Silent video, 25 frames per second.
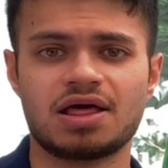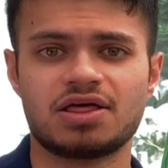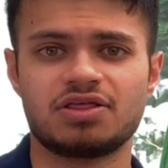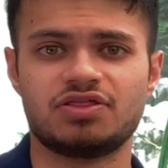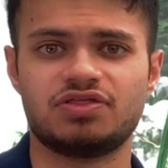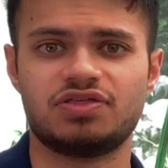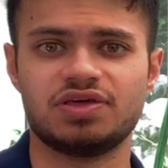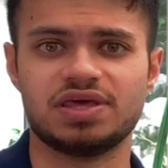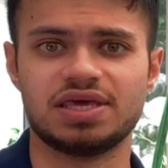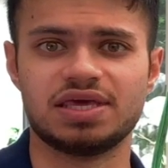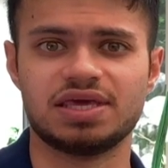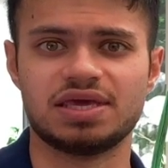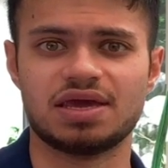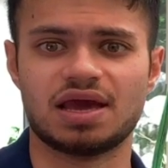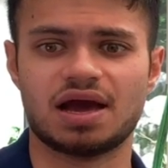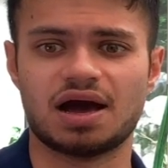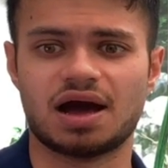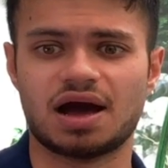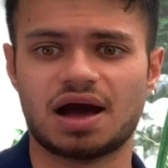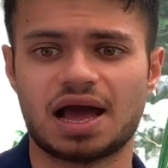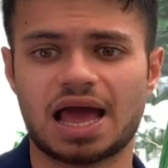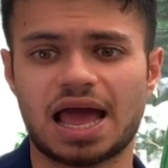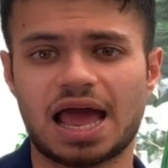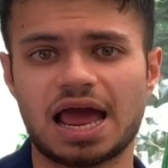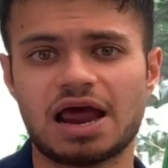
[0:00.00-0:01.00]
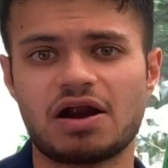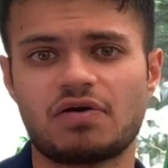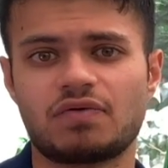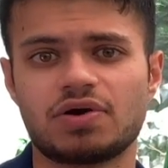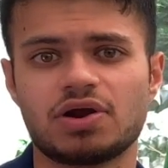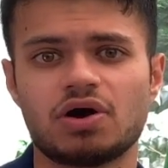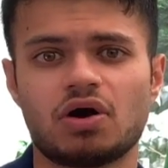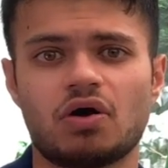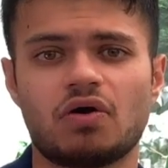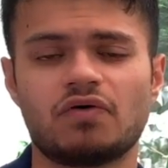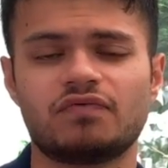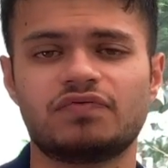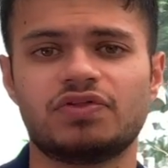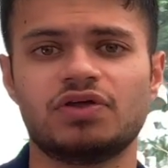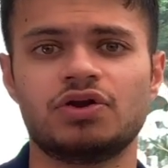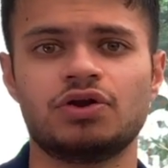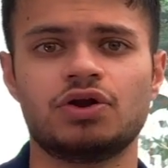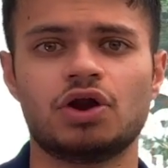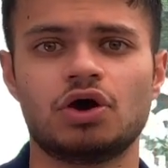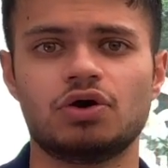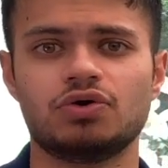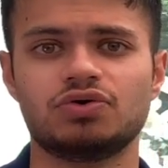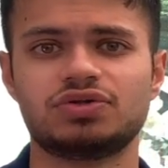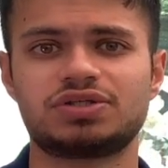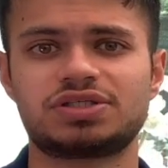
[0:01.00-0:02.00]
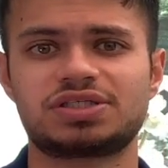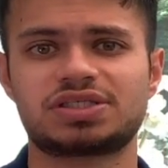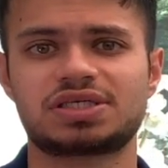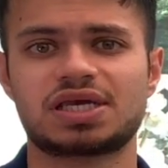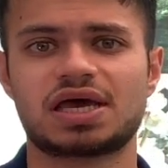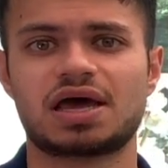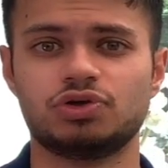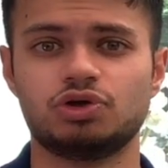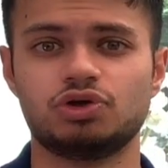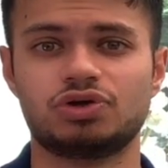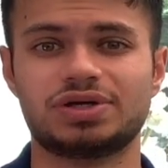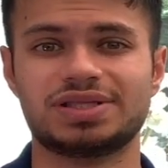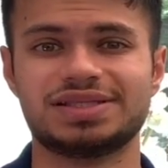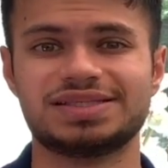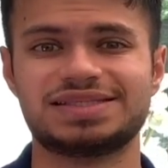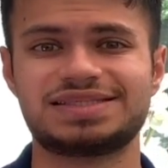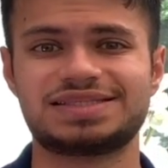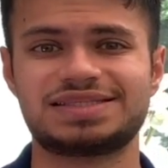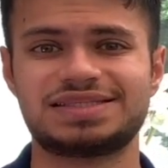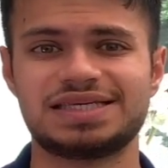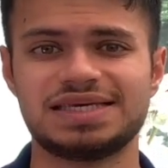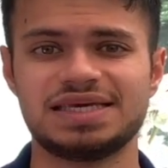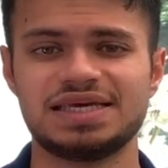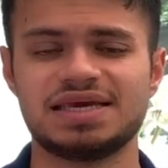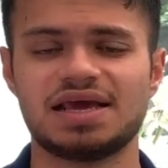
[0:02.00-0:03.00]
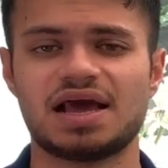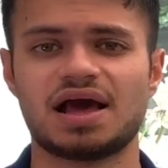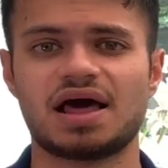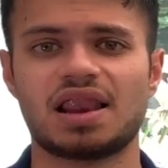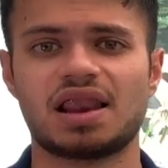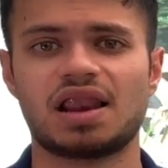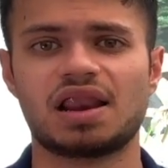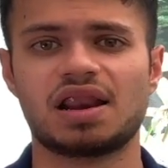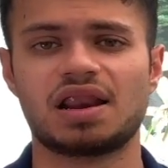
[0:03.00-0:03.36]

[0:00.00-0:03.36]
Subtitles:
the area of the notes you can see